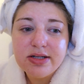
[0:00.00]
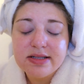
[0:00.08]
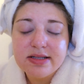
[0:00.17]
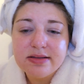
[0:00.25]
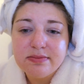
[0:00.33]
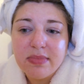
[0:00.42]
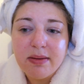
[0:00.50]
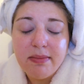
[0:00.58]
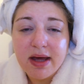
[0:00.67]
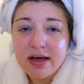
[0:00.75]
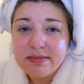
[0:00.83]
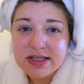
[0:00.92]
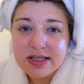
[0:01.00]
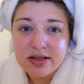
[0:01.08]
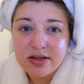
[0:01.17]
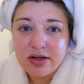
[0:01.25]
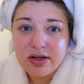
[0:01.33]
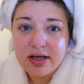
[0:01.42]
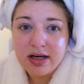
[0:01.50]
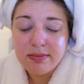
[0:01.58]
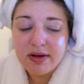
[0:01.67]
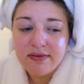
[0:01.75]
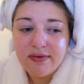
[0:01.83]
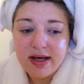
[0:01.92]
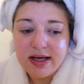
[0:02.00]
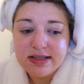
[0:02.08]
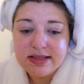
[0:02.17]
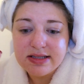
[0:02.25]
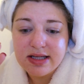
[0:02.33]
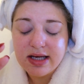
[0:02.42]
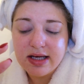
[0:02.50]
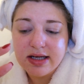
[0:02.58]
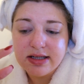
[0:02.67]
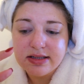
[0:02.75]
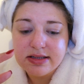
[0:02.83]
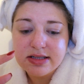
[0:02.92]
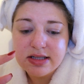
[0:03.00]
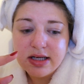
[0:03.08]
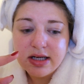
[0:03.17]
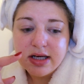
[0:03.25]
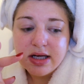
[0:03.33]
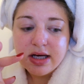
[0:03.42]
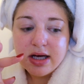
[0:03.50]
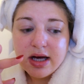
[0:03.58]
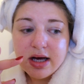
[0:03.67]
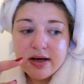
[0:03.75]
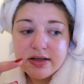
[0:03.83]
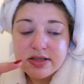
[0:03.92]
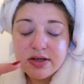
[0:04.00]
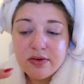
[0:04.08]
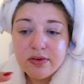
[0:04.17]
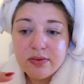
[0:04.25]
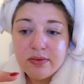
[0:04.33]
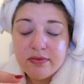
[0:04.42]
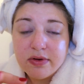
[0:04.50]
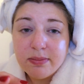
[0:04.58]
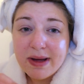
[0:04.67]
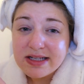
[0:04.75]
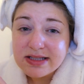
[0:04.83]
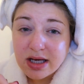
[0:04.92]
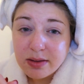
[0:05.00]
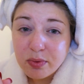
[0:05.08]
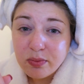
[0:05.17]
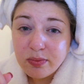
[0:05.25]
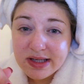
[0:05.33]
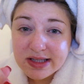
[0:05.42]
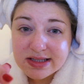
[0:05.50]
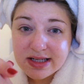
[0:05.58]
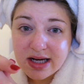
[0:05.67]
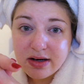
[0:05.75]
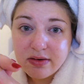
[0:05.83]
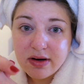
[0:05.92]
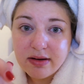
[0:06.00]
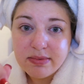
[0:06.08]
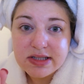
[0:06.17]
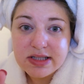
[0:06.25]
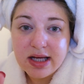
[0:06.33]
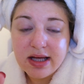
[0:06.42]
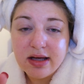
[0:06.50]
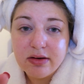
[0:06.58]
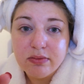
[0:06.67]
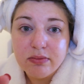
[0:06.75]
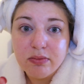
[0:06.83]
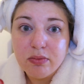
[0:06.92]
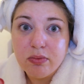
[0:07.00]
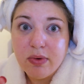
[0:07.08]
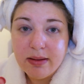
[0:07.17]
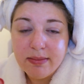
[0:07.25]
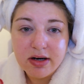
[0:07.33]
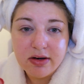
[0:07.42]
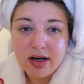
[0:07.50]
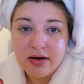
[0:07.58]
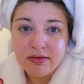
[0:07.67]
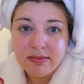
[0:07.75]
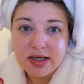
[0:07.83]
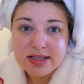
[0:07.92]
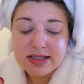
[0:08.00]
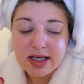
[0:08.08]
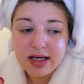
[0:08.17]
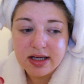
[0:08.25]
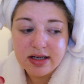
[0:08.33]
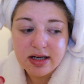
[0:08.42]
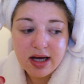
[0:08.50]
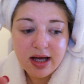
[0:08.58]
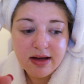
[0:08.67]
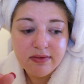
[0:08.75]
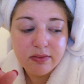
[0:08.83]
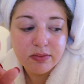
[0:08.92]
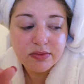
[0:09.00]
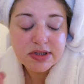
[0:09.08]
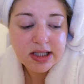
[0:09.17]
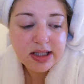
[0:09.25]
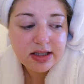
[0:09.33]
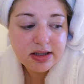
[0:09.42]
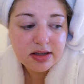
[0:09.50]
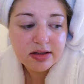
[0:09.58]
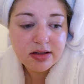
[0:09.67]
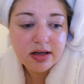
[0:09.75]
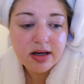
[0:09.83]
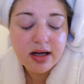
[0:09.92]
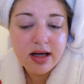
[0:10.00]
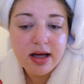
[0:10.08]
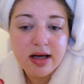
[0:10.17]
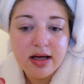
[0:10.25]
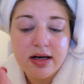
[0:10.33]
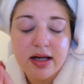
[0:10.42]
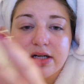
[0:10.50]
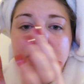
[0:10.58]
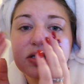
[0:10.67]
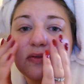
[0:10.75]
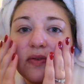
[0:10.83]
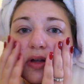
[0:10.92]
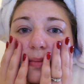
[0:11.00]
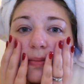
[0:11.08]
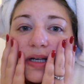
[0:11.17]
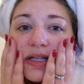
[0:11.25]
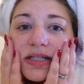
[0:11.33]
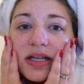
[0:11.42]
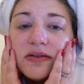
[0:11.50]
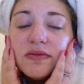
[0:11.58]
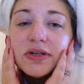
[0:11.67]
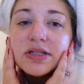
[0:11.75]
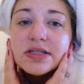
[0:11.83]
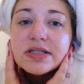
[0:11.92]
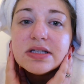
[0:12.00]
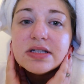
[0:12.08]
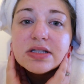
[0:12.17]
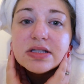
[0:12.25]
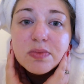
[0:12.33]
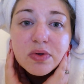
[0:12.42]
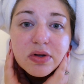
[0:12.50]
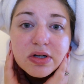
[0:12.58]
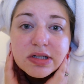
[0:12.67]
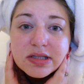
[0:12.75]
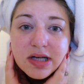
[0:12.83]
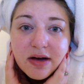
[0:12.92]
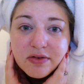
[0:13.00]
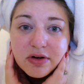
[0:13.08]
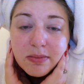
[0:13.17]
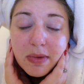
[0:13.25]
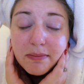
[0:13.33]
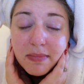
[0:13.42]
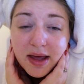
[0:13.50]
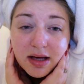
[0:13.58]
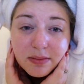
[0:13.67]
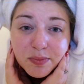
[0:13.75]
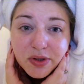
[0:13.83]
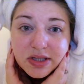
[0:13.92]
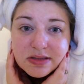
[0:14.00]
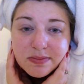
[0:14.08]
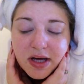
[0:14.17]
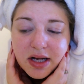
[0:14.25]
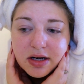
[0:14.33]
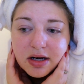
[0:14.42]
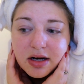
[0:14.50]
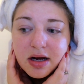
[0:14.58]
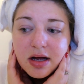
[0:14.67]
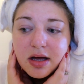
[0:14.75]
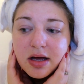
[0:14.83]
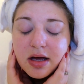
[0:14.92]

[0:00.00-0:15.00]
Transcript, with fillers: it just, my makeup didn't look good on my face. And so for the past couple weeks now, I've been taking way better care of my skin. I have a routine and I can just feel my skin feels smoother, softer, my makeup looks better.